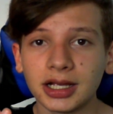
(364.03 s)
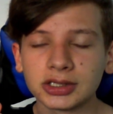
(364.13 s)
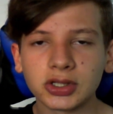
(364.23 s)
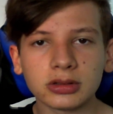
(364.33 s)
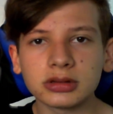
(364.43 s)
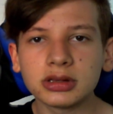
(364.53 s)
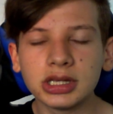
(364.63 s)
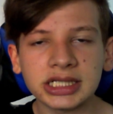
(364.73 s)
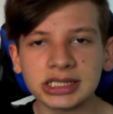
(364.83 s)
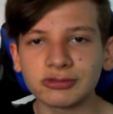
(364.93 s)
So
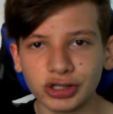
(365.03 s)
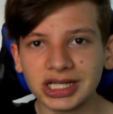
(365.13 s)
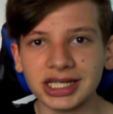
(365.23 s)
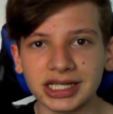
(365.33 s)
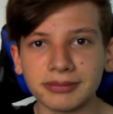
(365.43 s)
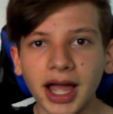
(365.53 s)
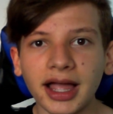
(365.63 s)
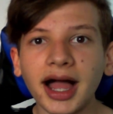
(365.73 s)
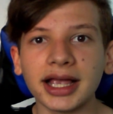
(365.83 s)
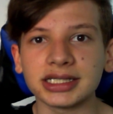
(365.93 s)
this really, in
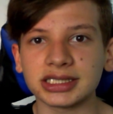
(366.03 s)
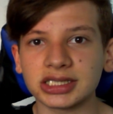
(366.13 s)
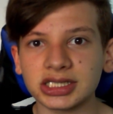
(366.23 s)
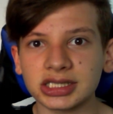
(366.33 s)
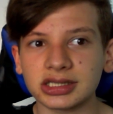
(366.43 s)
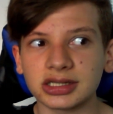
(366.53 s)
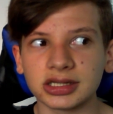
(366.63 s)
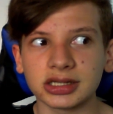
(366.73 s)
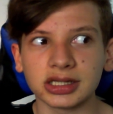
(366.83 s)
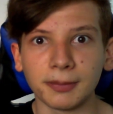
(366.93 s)
my eyes, is just
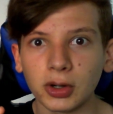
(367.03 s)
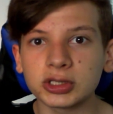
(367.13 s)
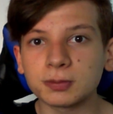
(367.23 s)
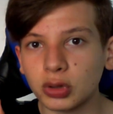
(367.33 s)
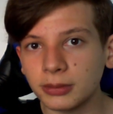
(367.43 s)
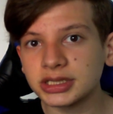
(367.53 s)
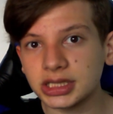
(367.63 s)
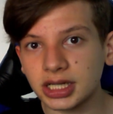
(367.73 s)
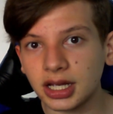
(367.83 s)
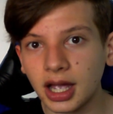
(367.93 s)
the most
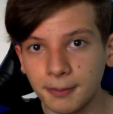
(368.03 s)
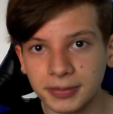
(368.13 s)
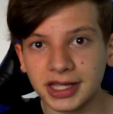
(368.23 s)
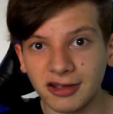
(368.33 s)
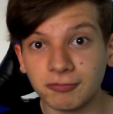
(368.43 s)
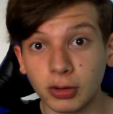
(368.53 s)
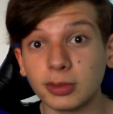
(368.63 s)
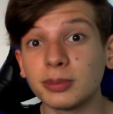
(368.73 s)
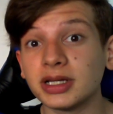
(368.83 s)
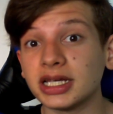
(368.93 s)
promising company I've
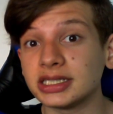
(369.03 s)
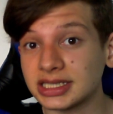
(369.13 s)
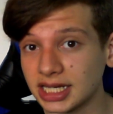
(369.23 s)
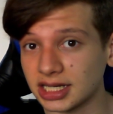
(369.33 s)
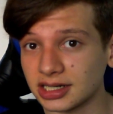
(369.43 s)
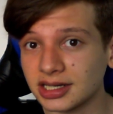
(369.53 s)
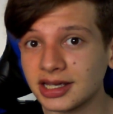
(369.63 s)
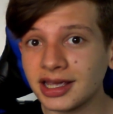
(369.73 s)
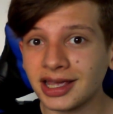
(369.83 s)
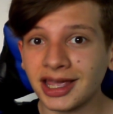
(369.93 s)
probably seen.
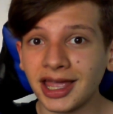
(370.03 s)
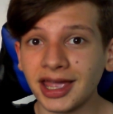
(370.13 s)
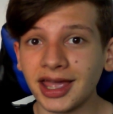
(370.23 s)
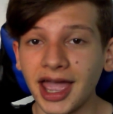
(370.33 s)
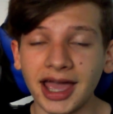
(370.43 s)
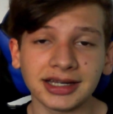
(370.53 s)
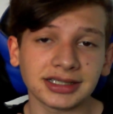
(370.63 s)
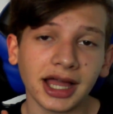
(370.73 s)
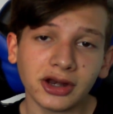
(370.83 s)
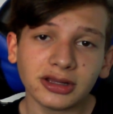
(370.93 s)
And
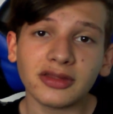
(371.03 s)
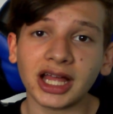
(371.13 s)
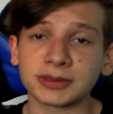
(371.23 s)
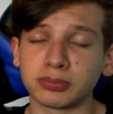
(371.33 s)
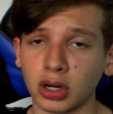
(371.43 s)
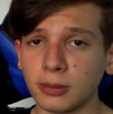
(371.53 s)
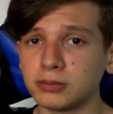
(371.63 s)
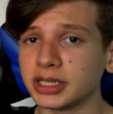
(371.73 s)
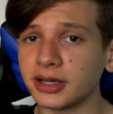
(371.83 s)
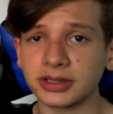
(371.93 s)
I know that that's
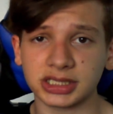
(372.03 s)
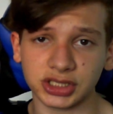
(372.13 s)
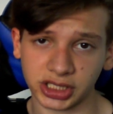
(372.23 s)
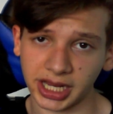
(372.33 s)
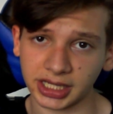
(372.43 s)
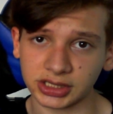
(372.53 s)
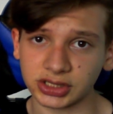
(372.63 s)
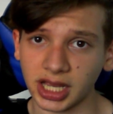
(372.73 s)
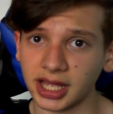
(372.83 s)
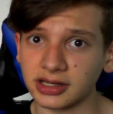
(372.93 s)
probably going to
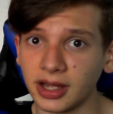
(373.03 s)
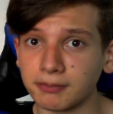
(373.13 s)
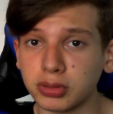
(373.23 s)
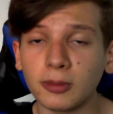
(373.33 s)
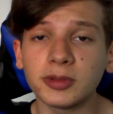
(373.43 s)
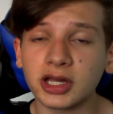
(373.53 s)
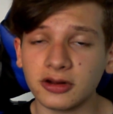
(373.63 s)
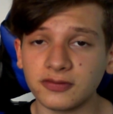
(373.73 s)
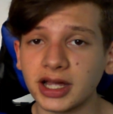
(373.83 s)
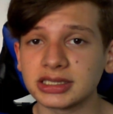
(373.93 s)
change, and I'm probably
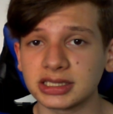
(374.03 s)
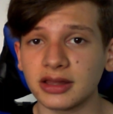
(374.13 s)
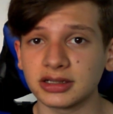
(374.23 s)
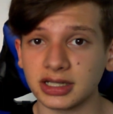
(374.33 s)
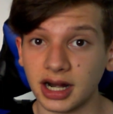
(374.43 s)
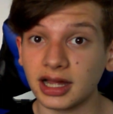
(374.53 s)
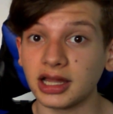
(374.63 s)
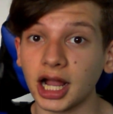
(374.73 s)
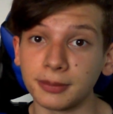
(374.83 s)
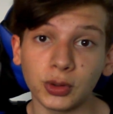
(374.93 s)
going to find something that I
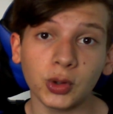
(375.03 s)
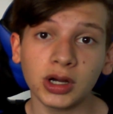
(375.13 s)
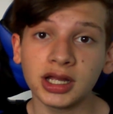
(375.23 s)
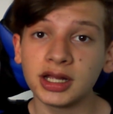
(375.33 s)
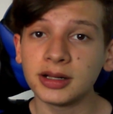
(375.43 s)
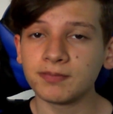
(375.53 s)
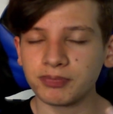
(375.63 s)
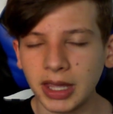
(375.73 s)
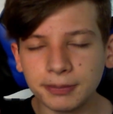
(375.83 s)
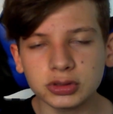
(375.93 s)
like more.
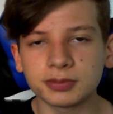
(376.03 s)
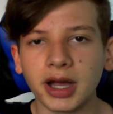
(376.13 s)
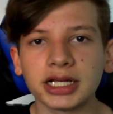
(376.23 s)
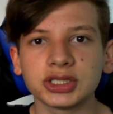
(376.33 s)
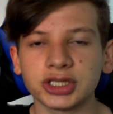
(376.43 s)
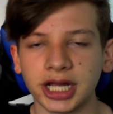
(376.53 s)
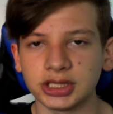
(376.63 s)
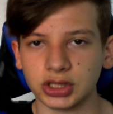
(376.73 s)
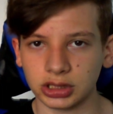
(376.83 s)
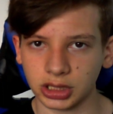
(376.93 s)
People's minds
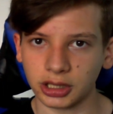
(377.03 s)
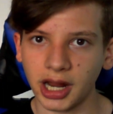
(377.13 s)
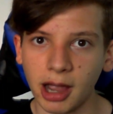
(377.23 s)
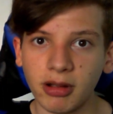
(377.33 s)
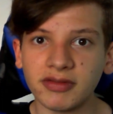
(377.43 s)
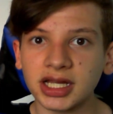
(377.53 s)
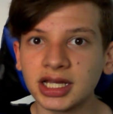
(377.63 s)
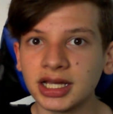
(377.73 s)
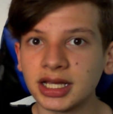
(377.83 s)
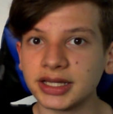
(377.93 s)
change a lot. However,
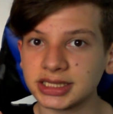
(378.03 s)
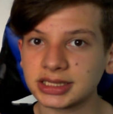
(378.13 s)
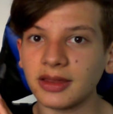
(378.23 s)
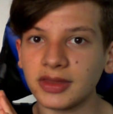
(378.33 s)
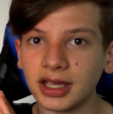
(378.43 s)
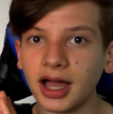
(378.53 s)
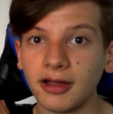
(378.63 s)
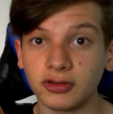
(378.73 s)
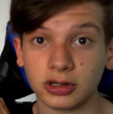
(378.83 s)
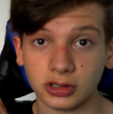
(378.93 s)
this is something
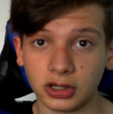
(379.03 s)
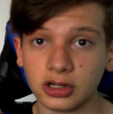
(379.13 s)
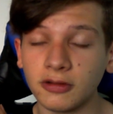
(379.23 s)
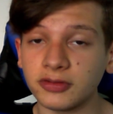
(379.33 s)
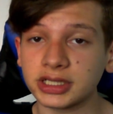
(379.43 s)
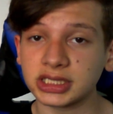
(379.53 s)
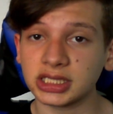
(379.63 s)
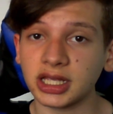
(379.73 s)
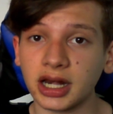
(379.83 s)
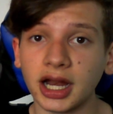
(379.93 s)
I've got a lot of confidence
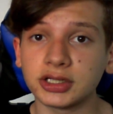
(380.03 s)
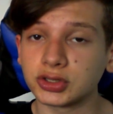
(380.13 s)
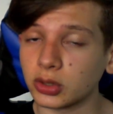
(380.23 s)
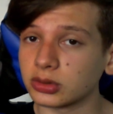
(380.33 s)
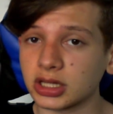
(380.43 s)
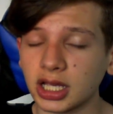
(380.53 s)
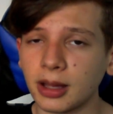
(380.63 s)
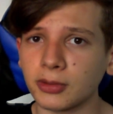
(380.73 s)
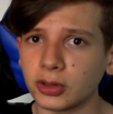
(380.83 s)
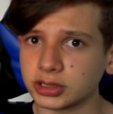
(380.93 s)
in, and I don't think
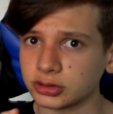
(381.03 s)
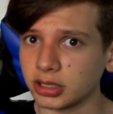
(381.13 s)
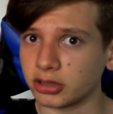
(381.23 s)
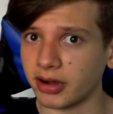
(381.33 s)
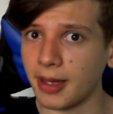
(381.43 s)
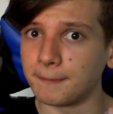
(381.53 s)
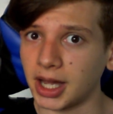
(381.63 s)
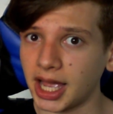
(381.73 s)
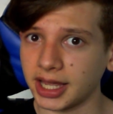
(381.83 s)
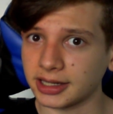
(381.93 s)
I'm going to regret
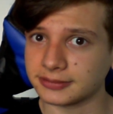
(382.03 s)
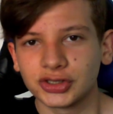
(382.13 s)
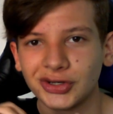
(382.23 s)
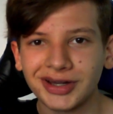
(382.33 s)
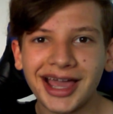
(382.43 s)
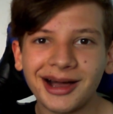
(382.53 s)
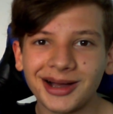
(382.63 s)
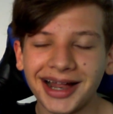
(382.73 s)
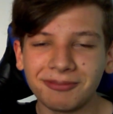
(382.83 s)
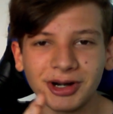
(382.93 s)
buying. So now
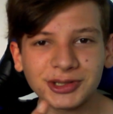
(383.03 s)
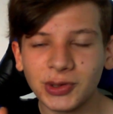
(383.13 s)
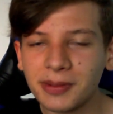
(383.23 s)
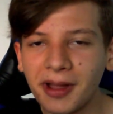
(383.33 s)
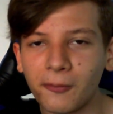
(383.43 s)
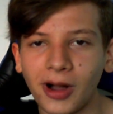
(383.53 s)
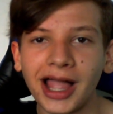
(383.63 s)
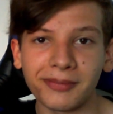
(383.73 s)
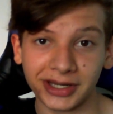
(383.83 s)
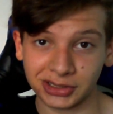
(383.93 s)
I want to talk about why
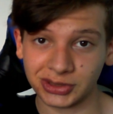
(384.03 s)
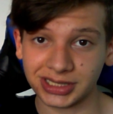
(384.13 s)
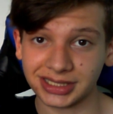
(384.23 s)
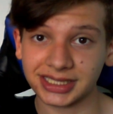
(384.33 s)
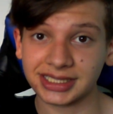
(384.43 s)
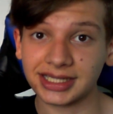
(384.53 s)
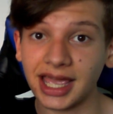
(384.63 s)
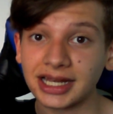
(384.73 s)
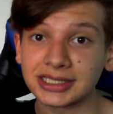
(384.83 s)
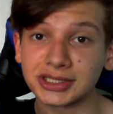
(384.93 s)
I'm interested in this,
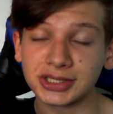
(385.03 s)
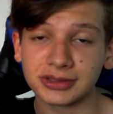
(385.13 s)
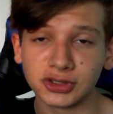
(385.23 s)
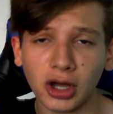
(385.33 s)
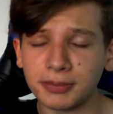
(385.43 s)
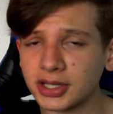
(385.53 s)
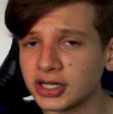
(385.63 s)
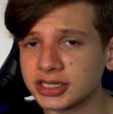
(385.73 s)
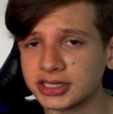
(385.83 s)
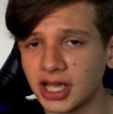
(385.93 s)
and it's not
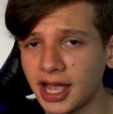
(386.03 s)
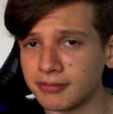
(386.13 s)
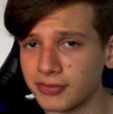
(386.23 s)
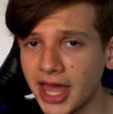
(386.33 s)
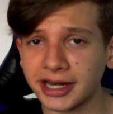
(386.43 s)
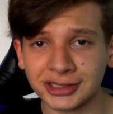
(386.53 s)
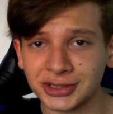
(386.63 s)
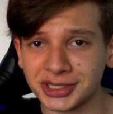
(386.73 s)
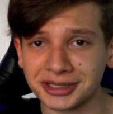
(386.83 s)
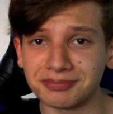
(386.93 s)
because I'm that
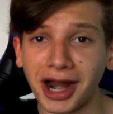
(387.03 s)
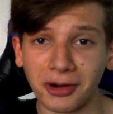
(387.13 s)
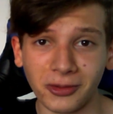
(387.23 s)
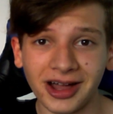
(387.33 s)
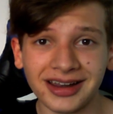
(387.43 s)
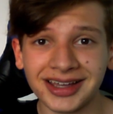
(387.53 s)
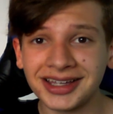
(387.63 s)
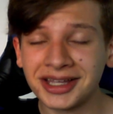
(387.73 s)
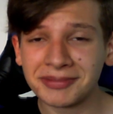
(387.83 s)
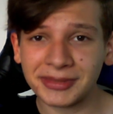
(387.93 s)
interested in marijuana,
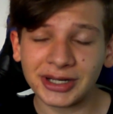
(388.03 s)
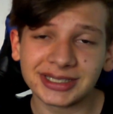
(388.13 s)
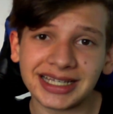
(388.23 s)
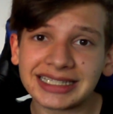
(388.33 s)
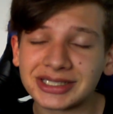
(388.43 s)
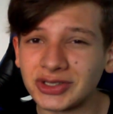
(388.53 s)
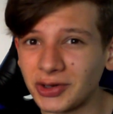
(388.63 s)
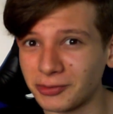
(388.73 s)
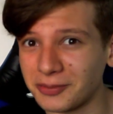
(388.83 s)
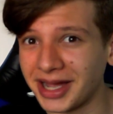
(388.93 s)
because that's
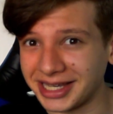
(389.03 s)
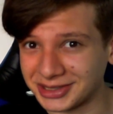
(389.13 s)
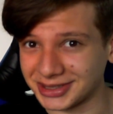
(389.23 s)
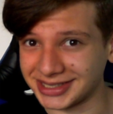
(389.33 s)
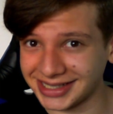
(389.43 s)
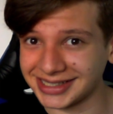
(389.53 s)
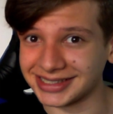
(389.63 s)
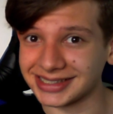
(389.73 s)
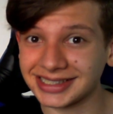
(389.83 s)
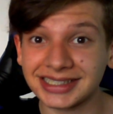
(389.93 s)
not what my interest
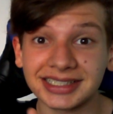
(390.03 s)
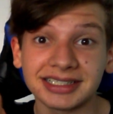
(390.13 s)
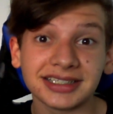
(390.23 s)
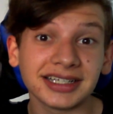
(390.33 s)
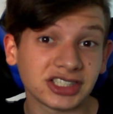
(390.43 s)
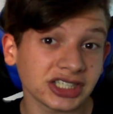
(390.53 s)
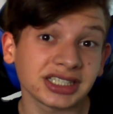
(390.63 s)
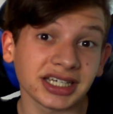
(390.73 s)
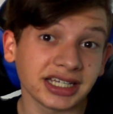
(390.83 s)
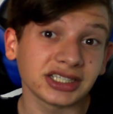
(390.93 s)
is. This isn't just
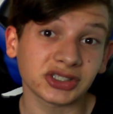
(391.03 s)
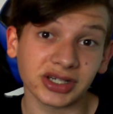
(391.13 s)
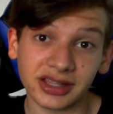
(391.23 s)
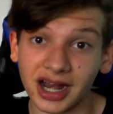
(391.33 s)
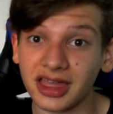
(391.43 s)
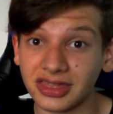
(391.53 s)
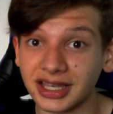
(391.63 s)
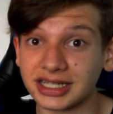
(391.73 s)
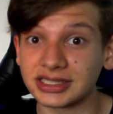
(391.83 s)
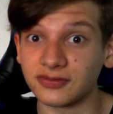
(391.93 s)
an industry that I
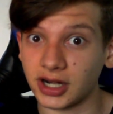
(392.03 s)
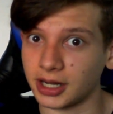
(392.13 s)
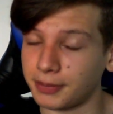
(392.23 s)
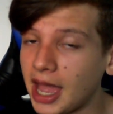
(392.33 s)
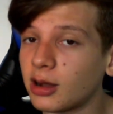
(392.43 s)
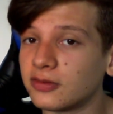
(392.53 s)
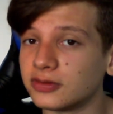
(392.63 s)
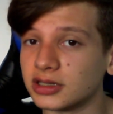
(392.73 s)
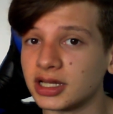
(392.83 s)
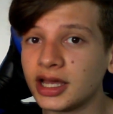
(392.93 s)
think is very
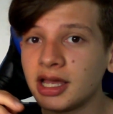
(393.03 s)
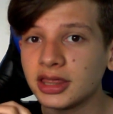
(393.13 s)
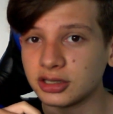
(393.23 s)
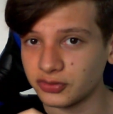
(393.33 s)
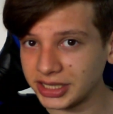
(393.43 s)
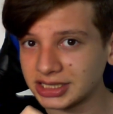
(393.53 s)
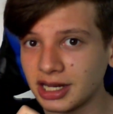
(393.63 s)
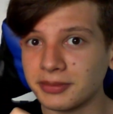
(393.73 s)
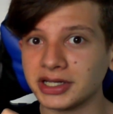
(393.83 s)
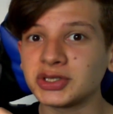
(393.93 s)
powerful. The reason
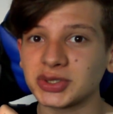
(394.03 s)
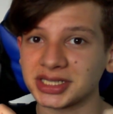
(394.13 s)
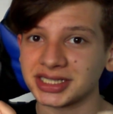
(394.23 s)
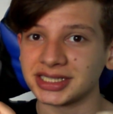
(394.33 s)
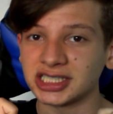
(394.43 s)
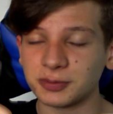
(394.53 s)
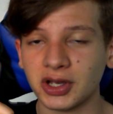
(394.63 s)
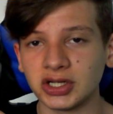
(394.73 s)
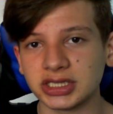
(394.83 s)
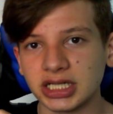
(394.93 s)
I'm interested in it is
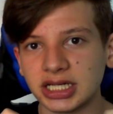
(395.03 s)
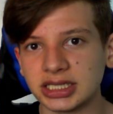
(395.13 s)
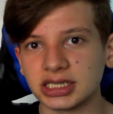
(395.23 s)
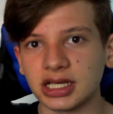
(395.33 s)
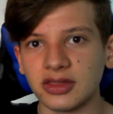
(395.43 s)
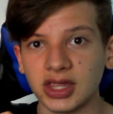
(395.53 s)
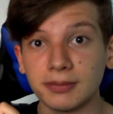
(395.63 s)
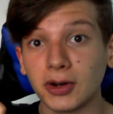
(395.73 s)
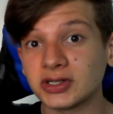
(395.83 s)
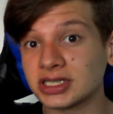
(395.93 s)
because it is the
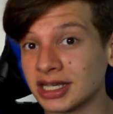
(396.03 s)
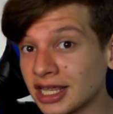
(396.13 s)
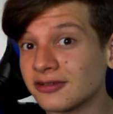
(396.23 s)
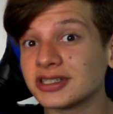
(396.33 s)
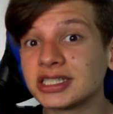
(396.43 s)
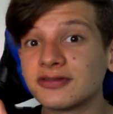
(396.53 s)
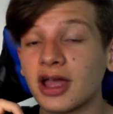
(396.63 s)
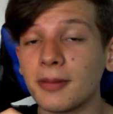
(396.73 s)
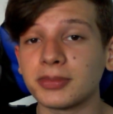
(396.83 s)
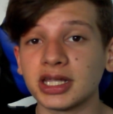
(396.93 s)
most innovative
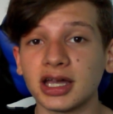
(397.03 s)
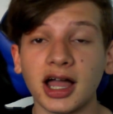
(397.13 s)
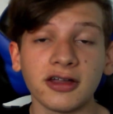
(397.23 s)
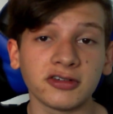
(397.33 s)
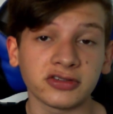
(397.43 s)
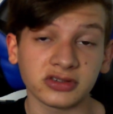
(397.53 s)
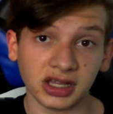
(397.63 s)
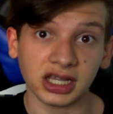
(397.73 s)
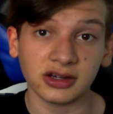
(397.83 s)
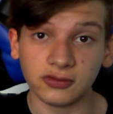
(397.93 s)
company I've
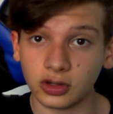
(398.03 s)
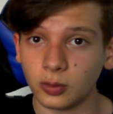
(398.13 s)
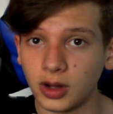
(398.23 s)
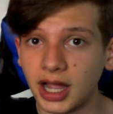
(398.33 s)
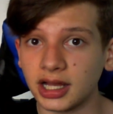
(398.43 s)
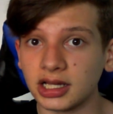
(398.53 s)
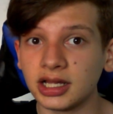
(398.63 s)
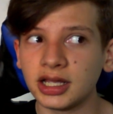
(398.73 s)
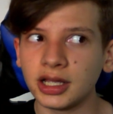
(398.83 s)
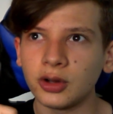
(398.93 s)
seen for a while
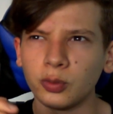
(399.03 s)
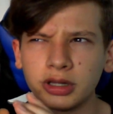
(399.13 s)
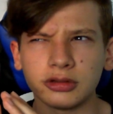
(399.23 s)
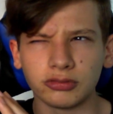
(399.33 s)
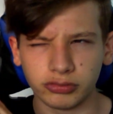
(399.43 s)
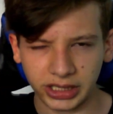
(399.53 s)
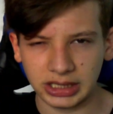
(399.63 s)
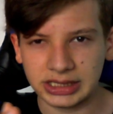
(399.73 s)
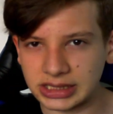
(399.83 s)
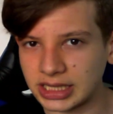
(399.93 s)
with
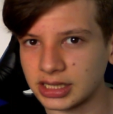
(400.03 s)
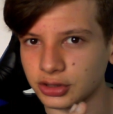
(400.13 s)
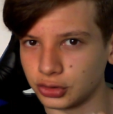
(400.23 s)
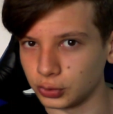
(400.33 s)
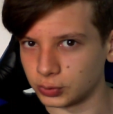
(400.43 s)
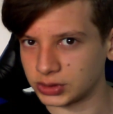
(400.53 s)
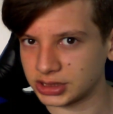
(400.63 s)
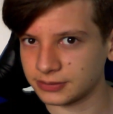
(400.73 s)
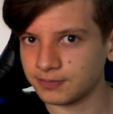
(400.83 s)
realistic use.